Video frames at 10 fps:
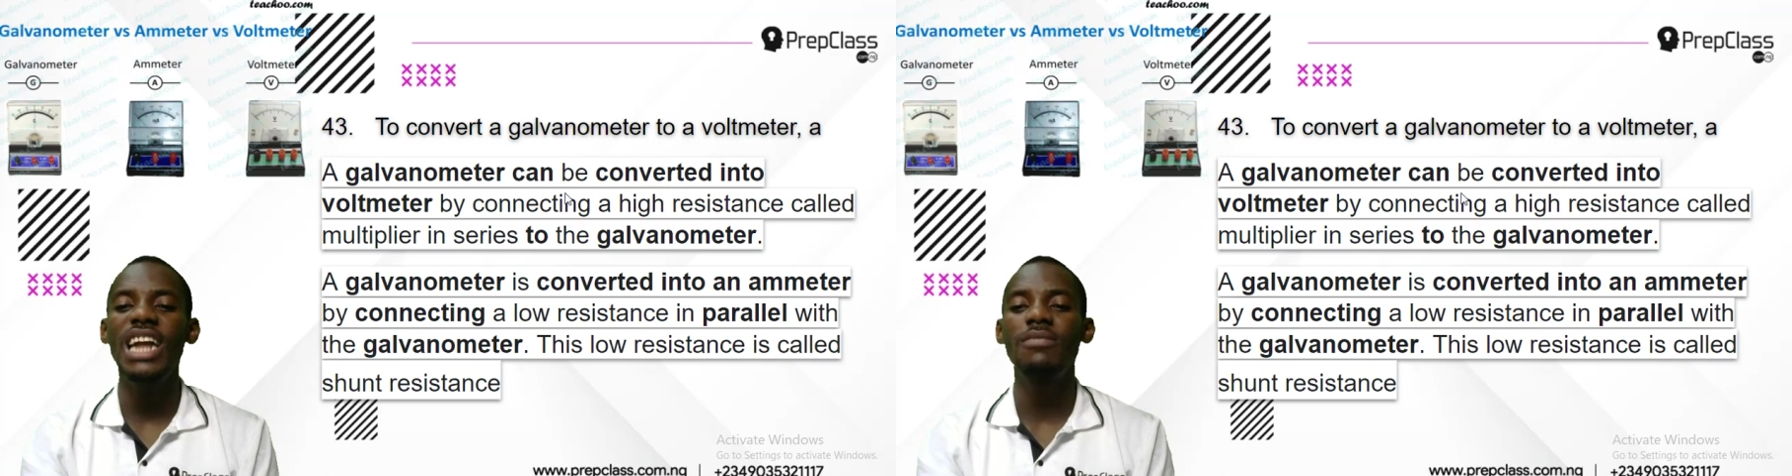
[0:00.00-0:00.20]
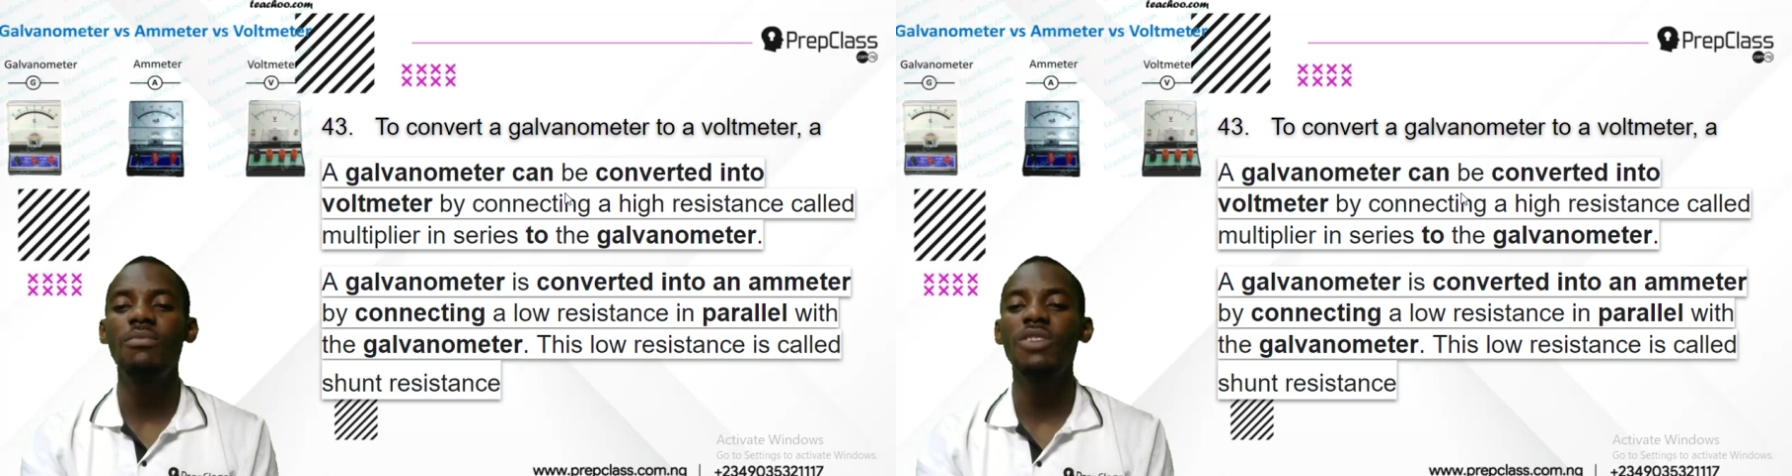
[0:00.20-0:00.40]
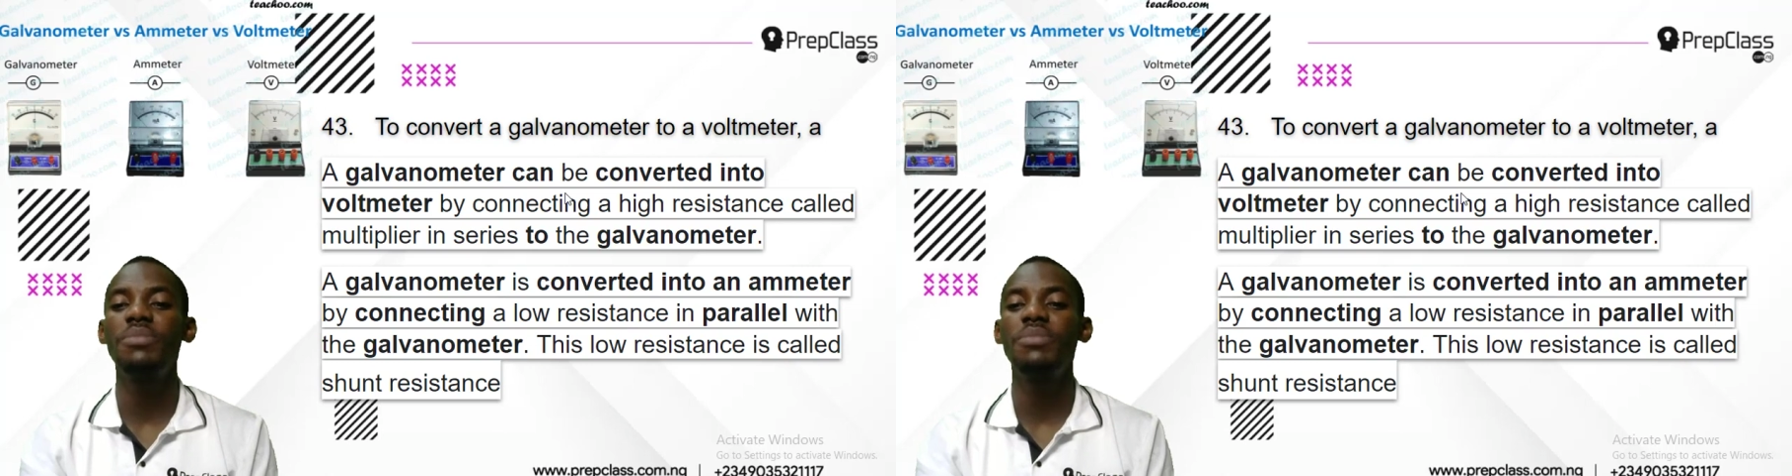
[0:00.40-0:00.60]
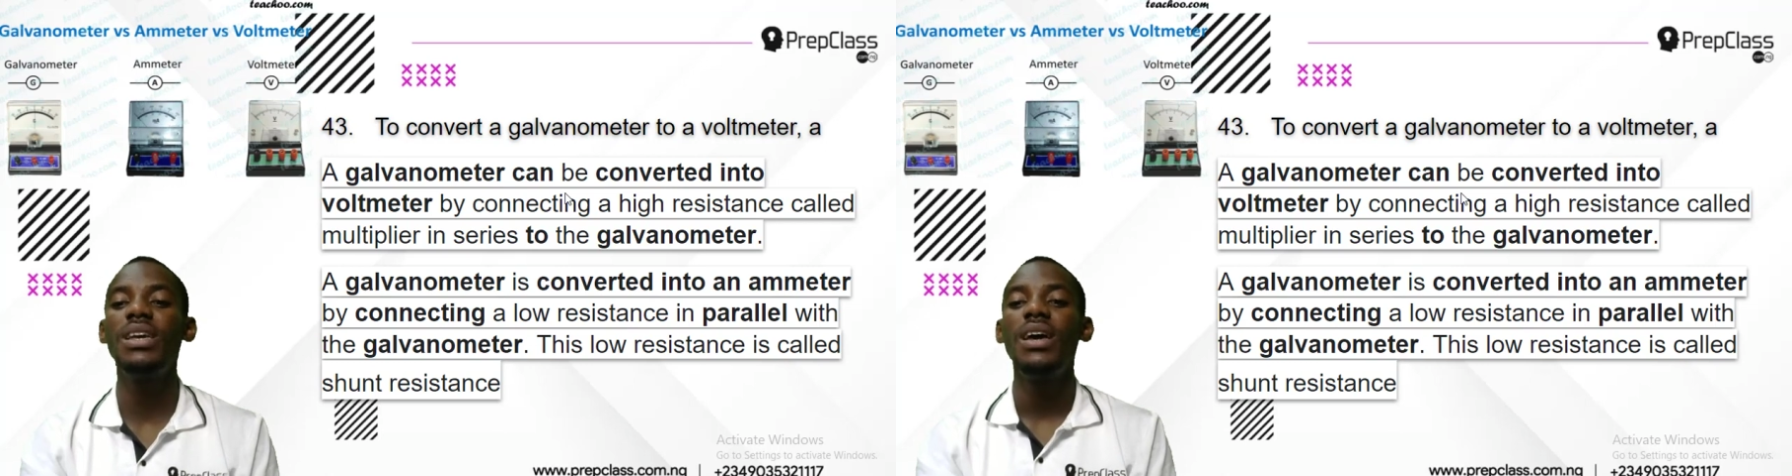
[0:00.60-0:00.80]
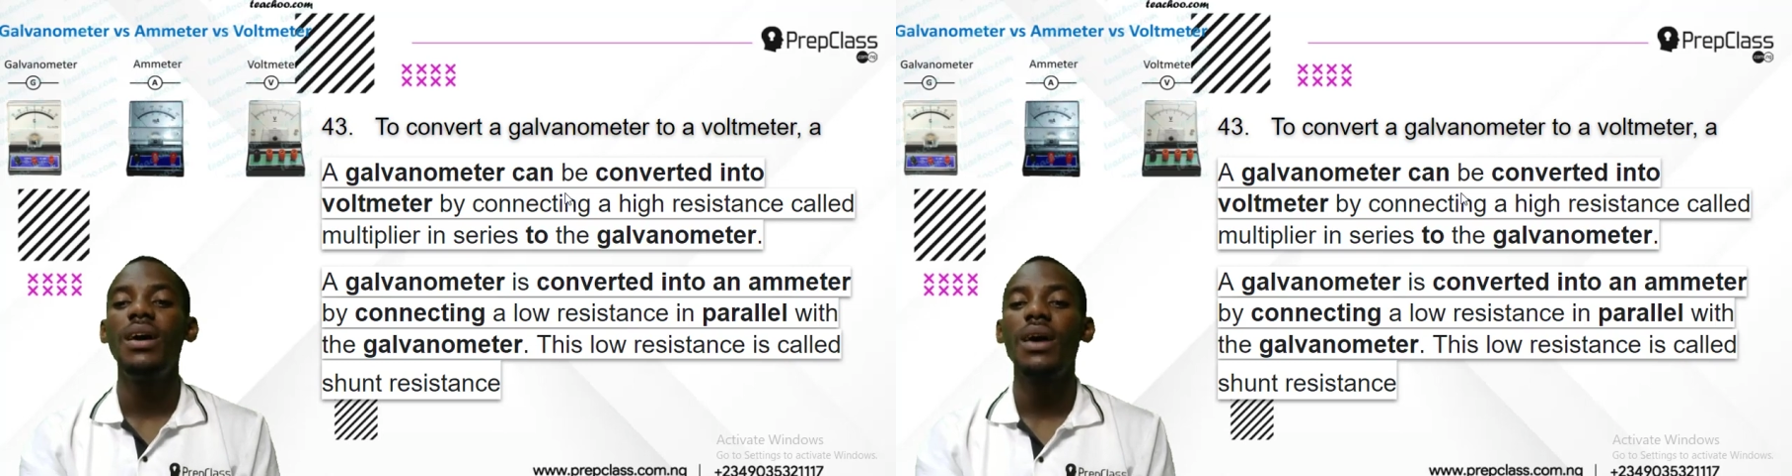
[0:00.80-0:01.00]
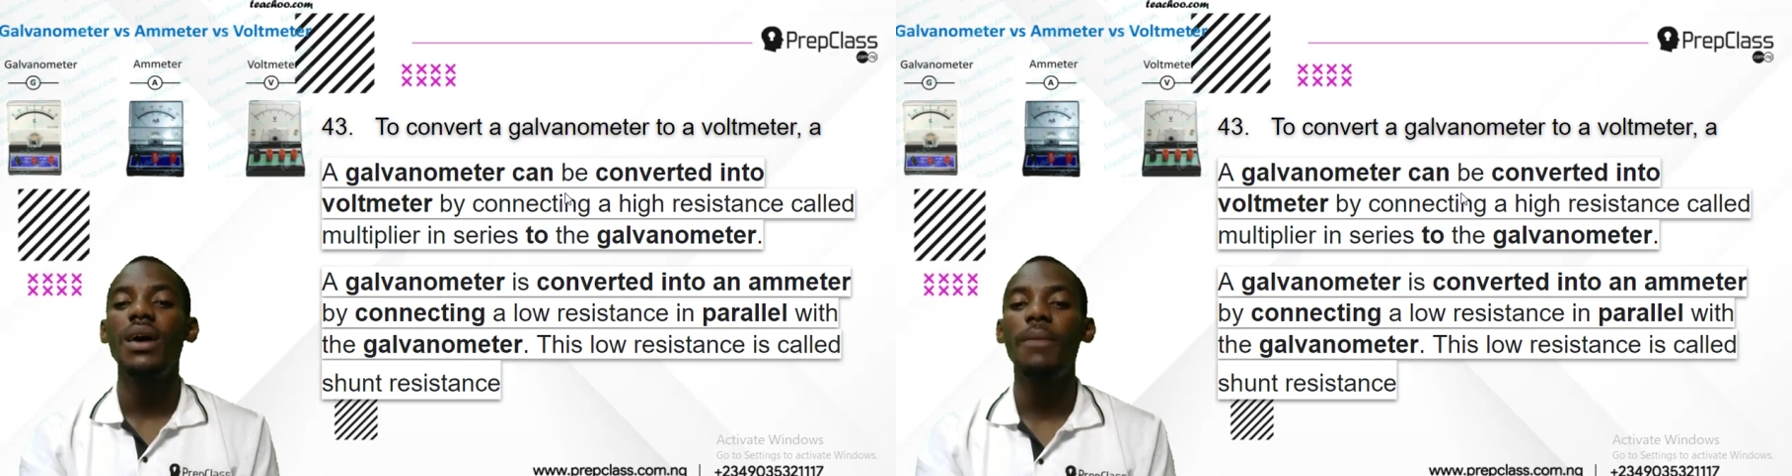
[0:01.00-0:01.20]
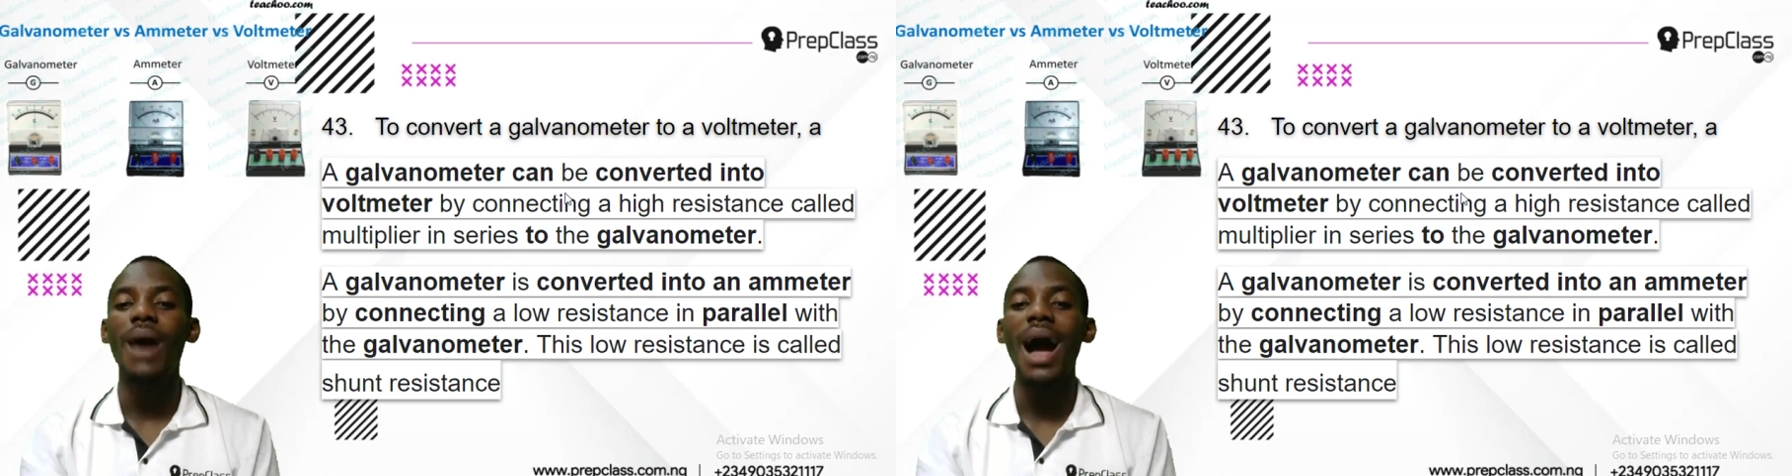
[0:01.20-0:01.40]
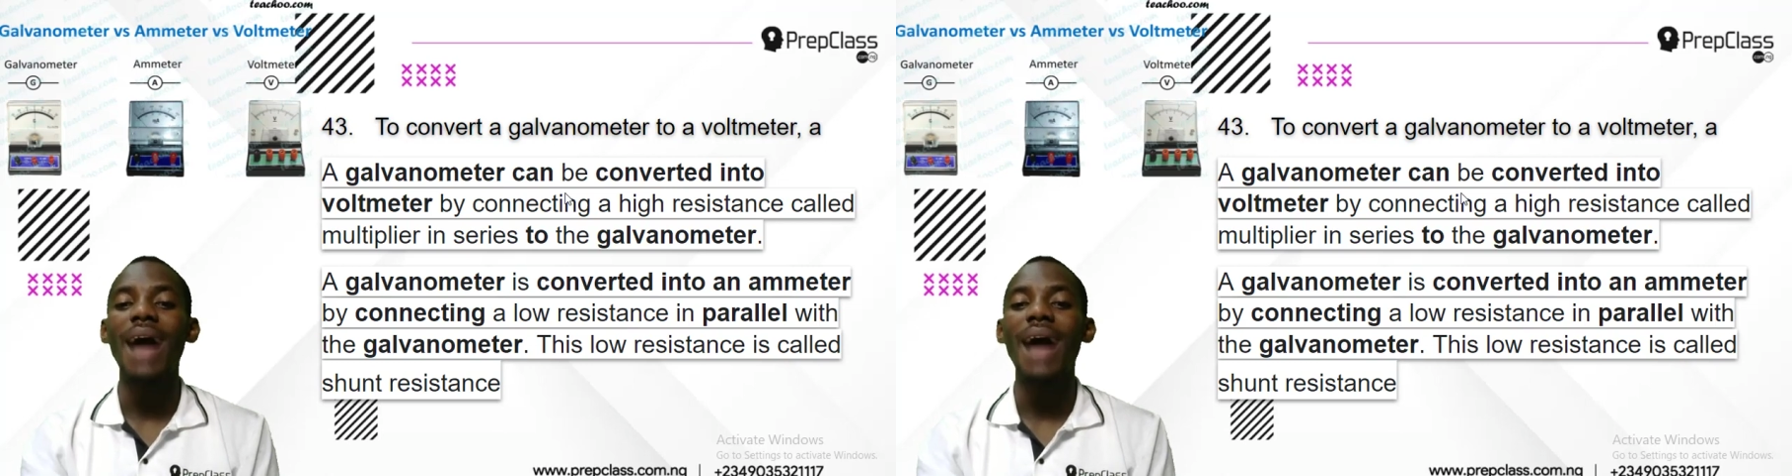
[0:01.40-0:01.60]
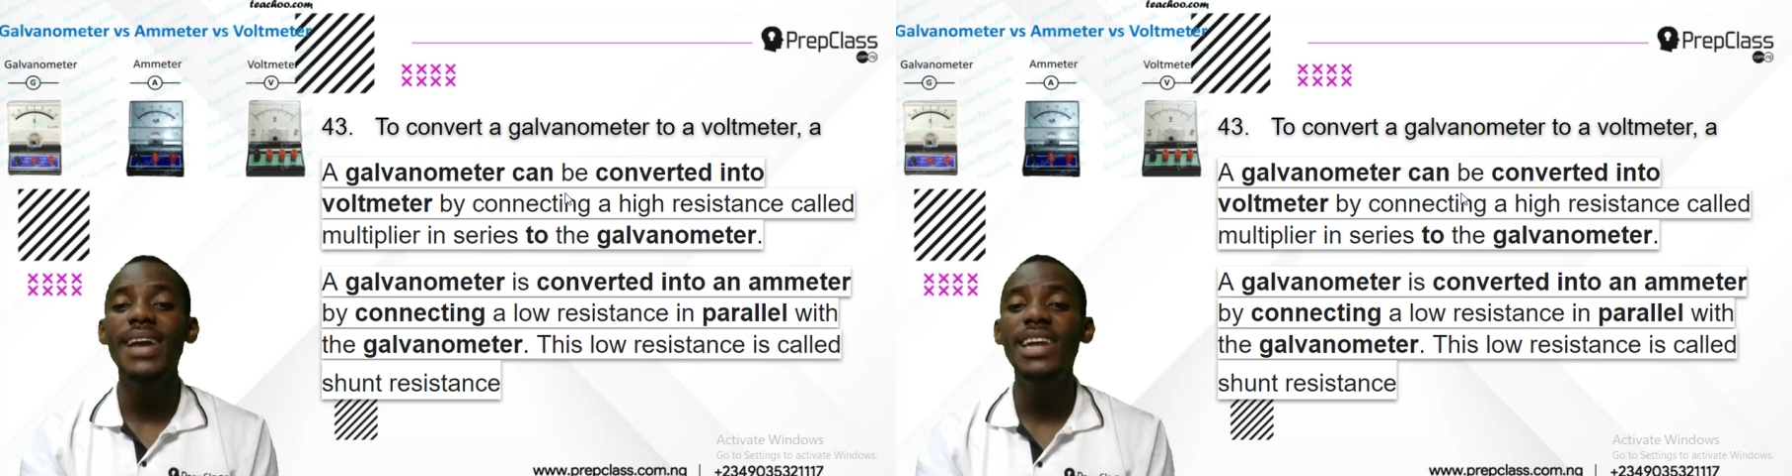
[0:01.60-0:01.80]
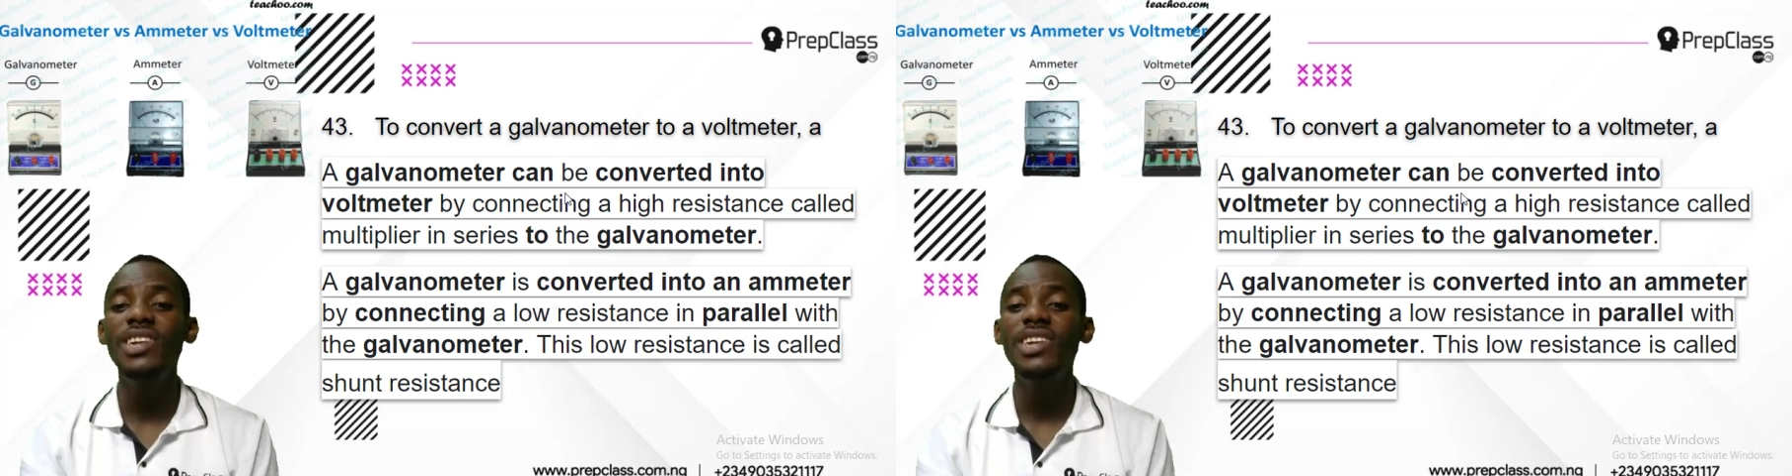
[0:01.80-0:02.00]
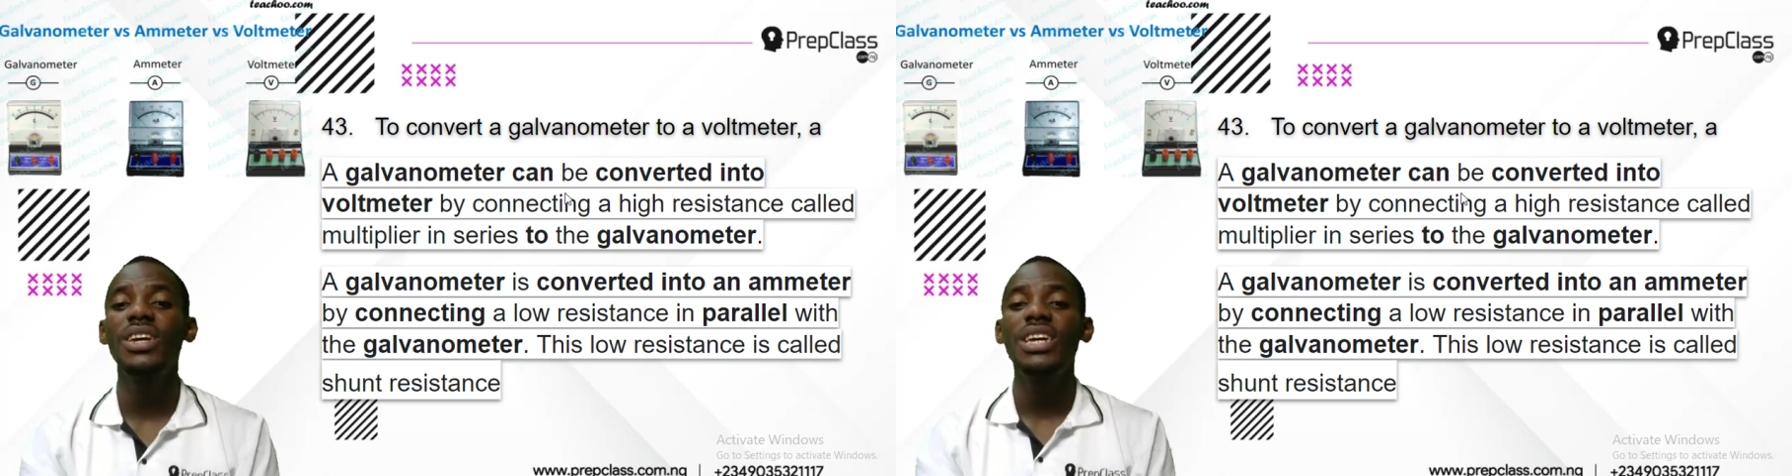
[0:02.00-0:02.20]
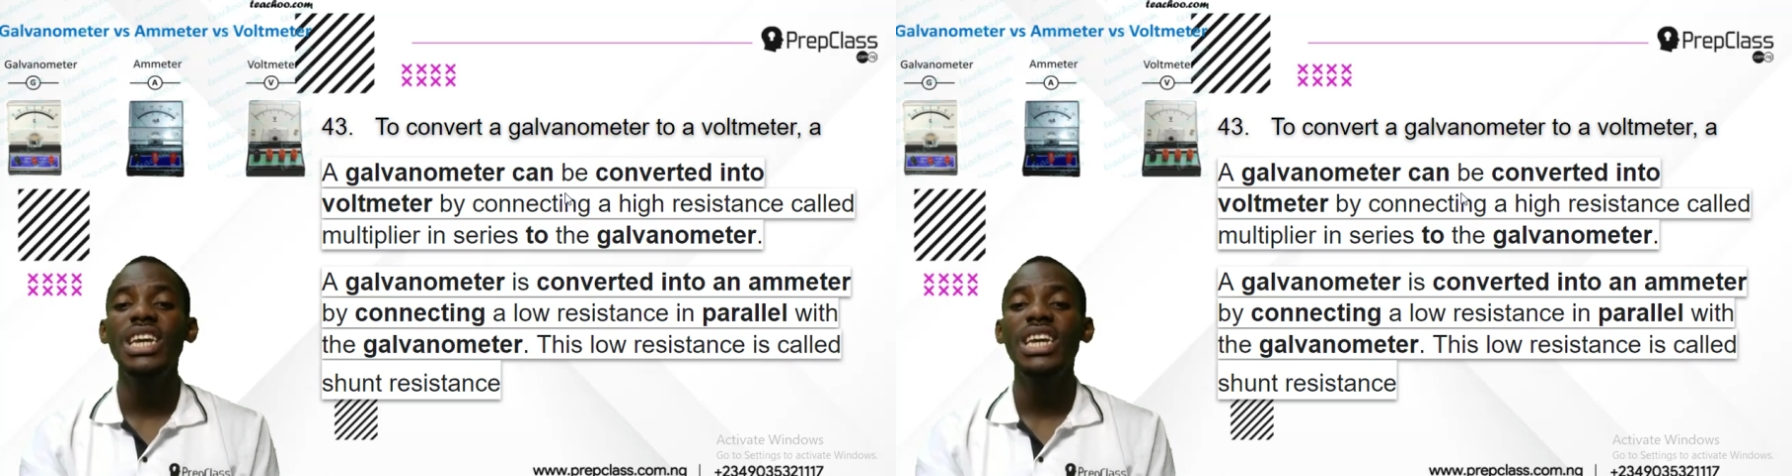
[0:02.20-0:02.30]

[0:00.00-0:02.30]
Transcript: it must be arranged